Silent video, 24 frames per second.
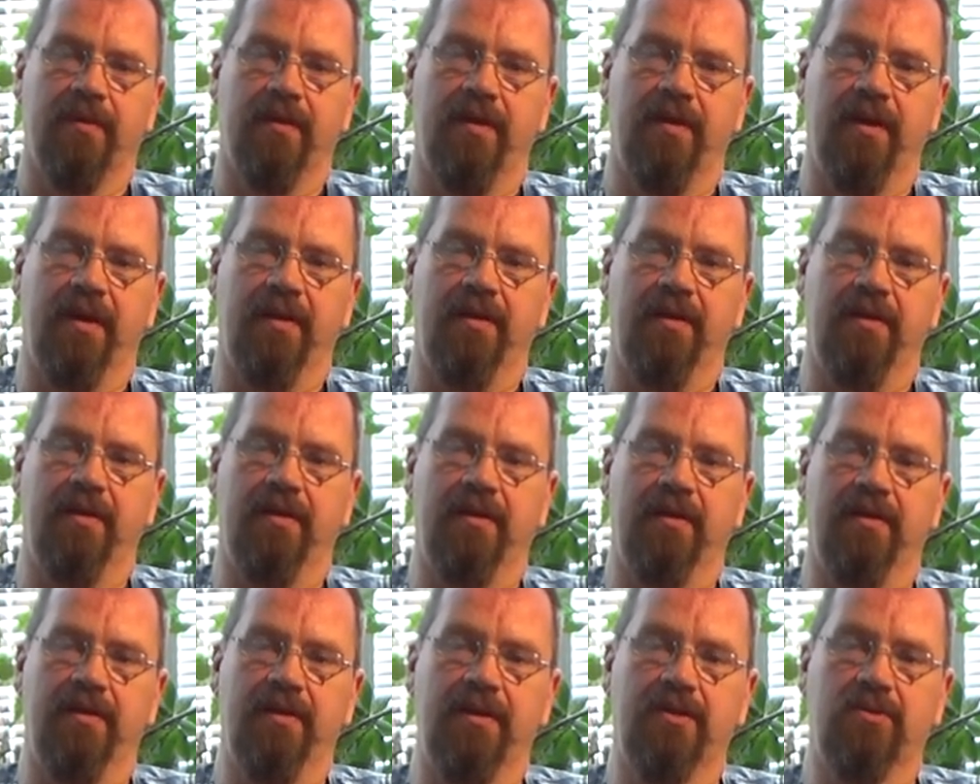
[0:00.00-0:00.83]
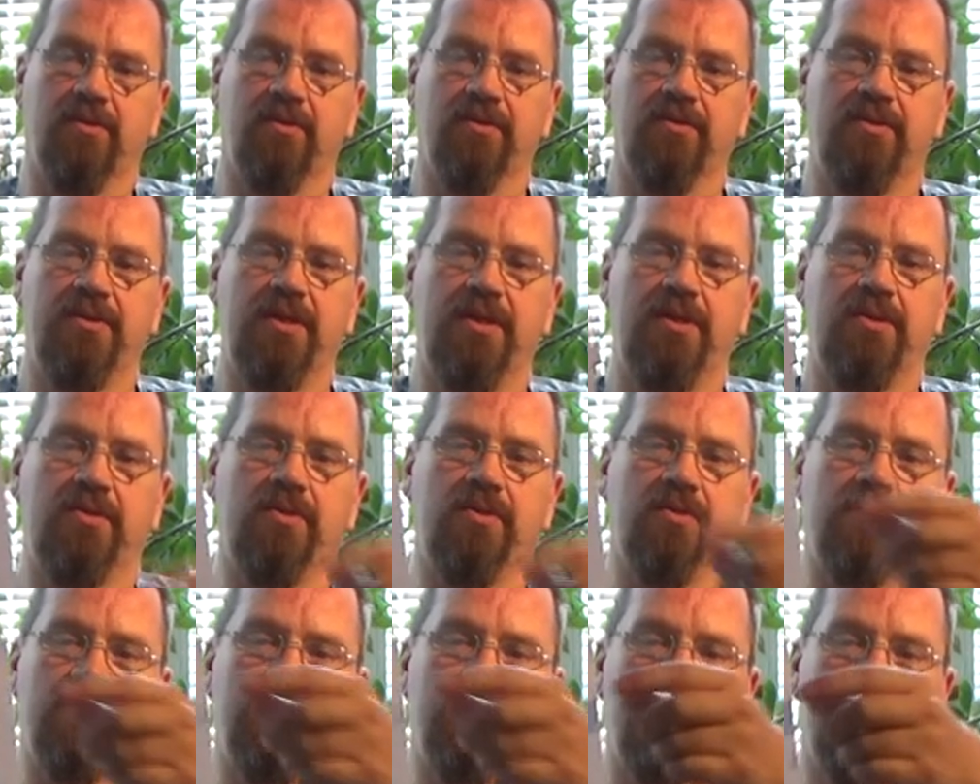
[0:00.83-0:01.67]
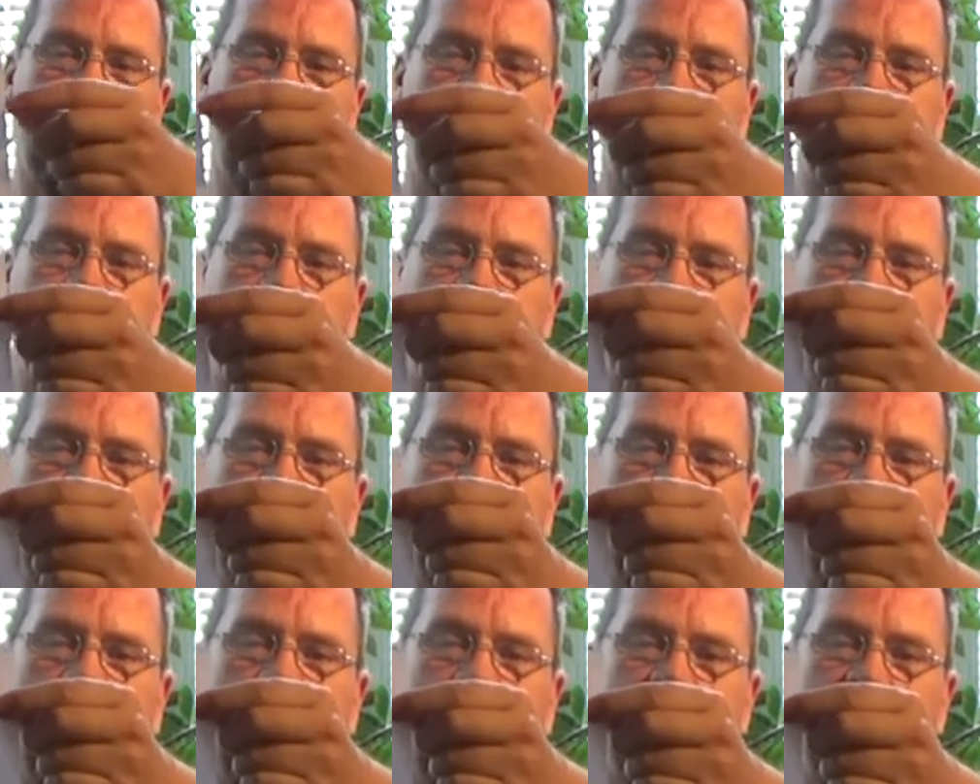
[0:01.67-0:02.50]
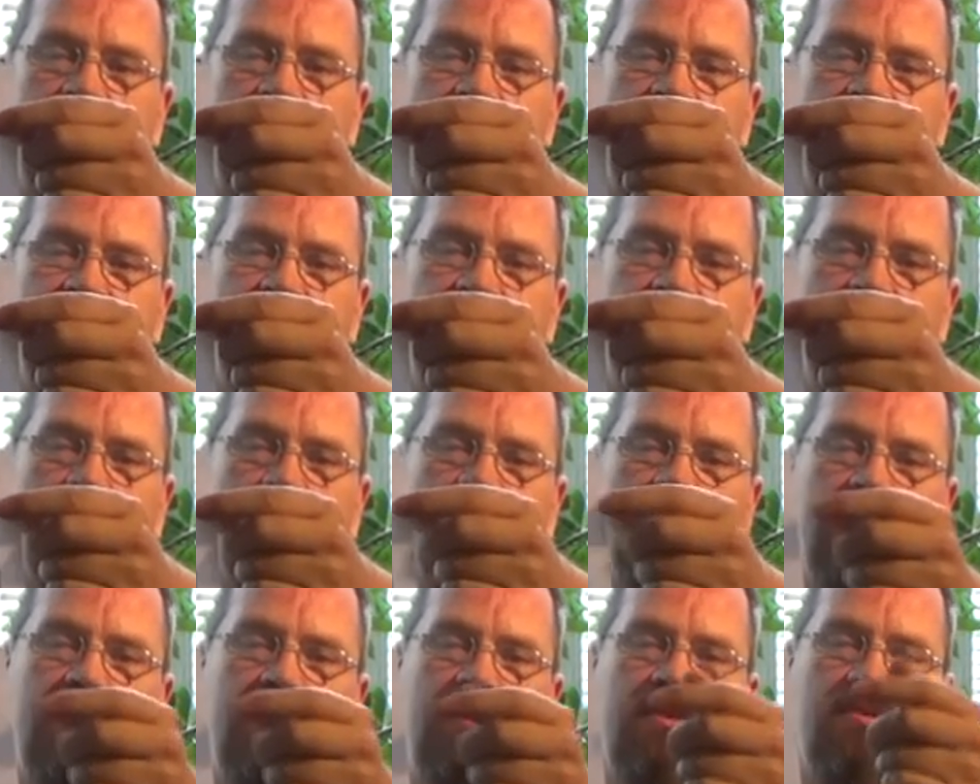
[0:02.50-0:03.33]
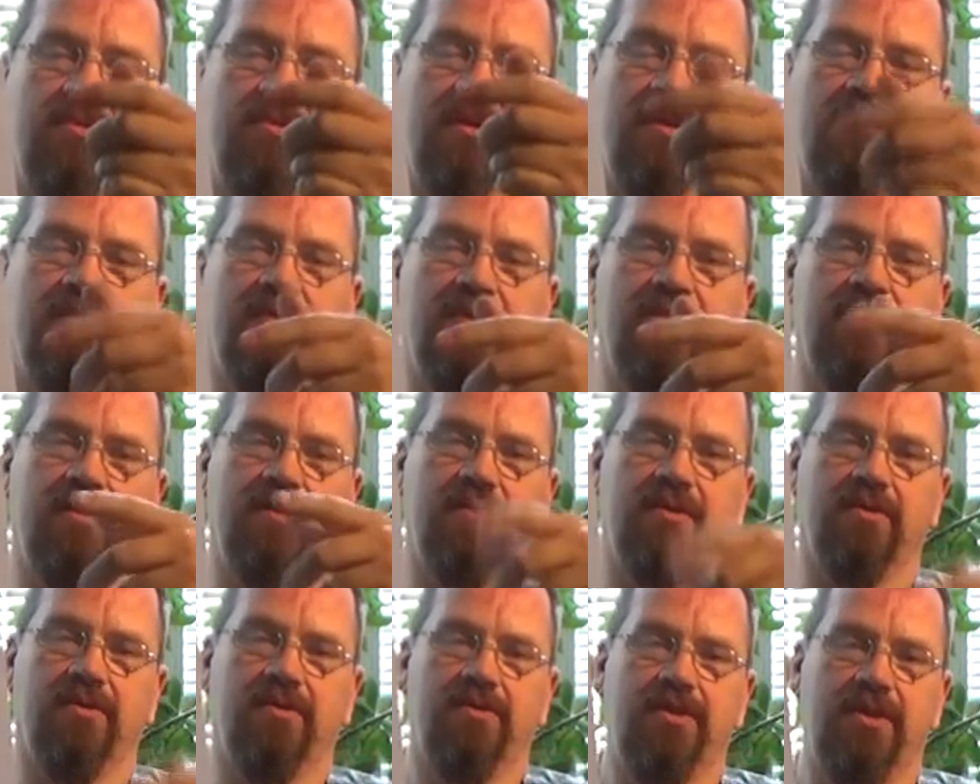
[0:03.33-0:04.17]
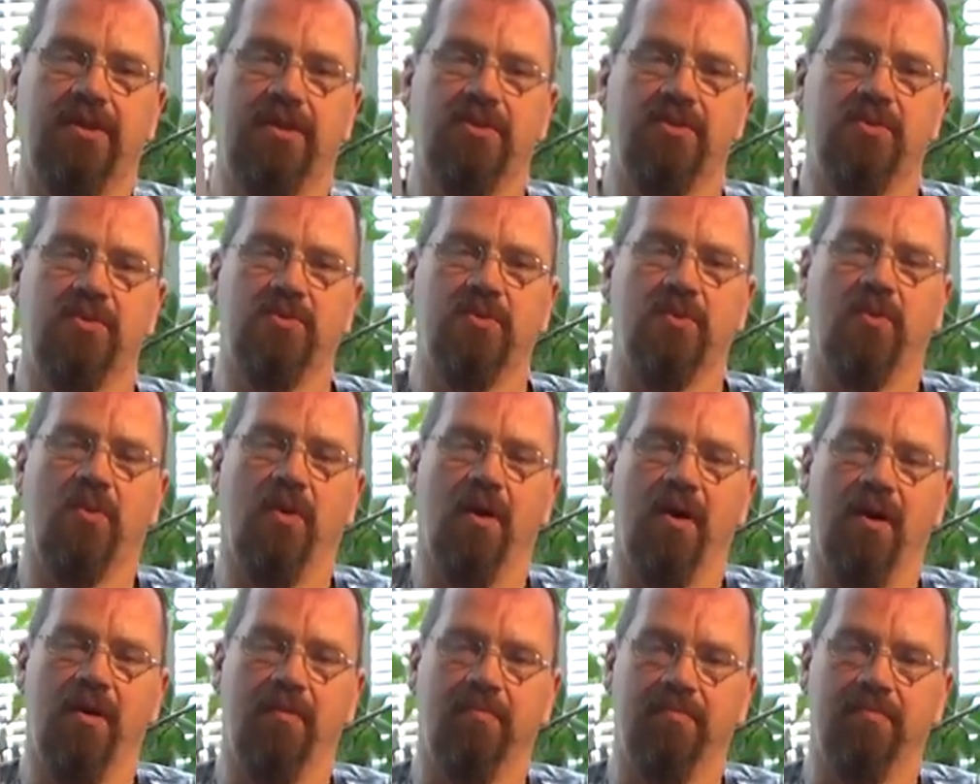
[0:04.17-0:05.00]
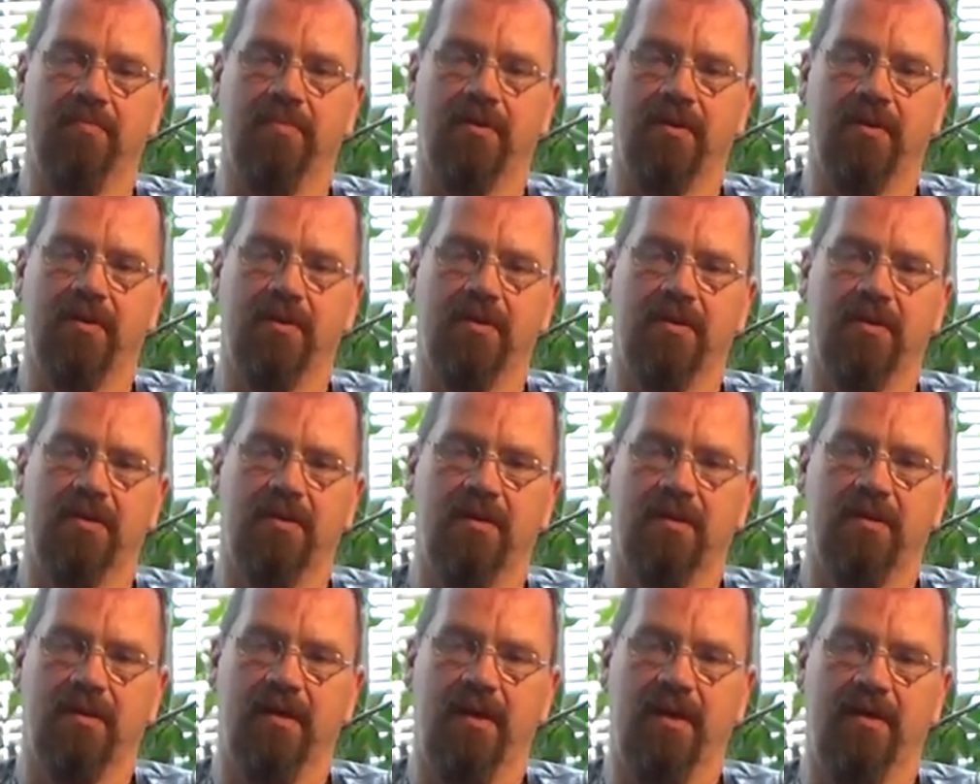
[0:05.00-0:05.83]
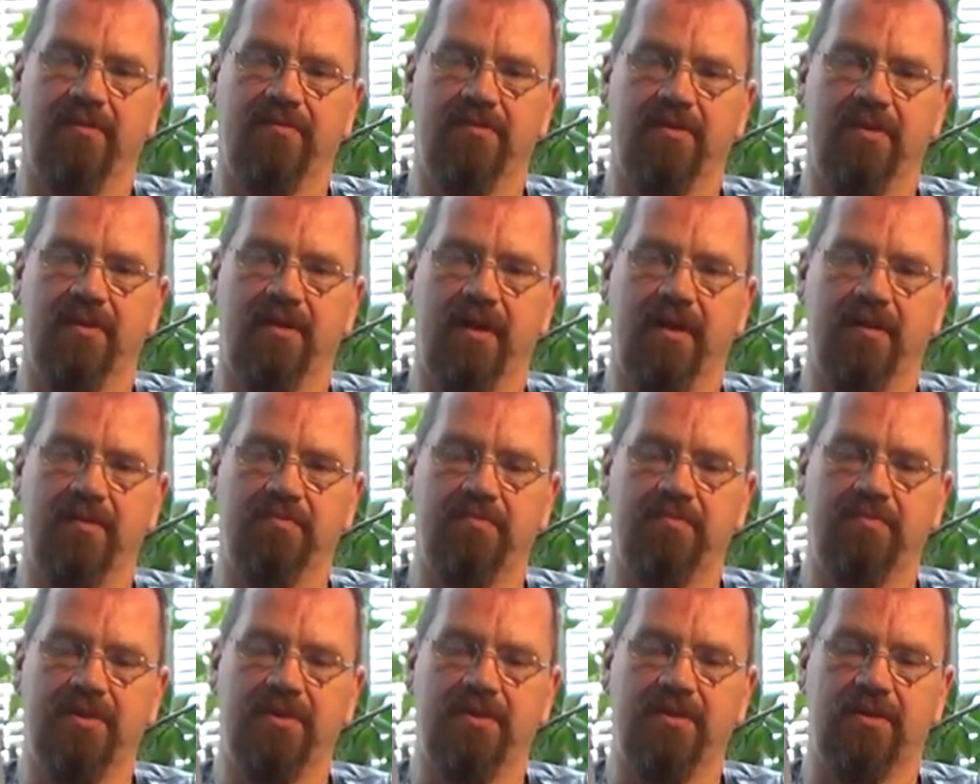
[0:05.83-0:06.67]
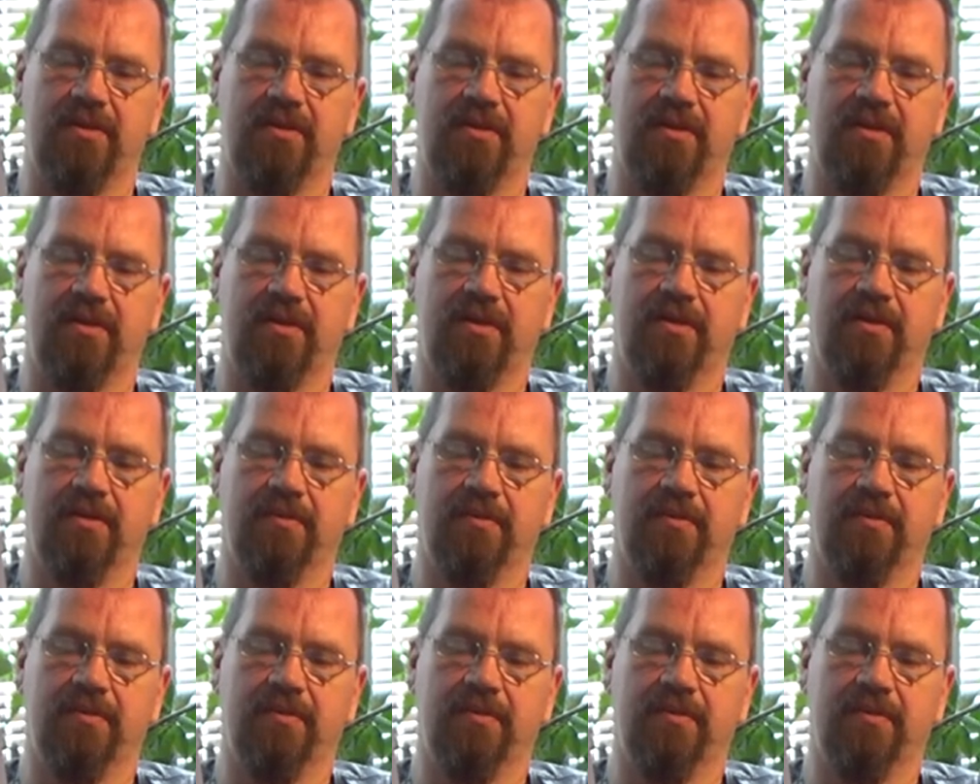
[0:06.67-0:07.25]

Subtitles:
And it continues. This is 2014, right? But it continues to go up after that peak.